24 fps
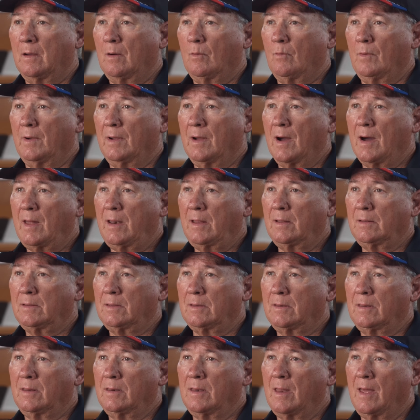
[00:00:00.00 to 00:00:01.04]
We got
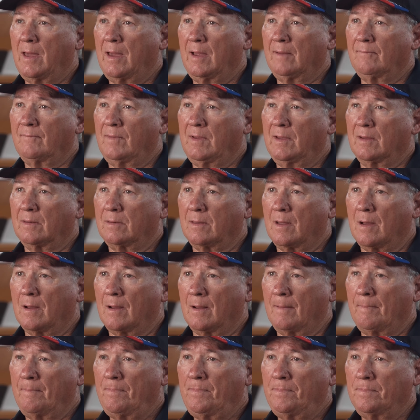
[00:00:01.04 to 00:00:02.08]
into Da Nang,
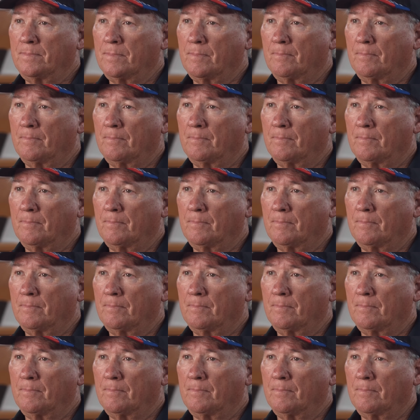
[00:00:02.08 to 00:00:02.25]
Vietnam,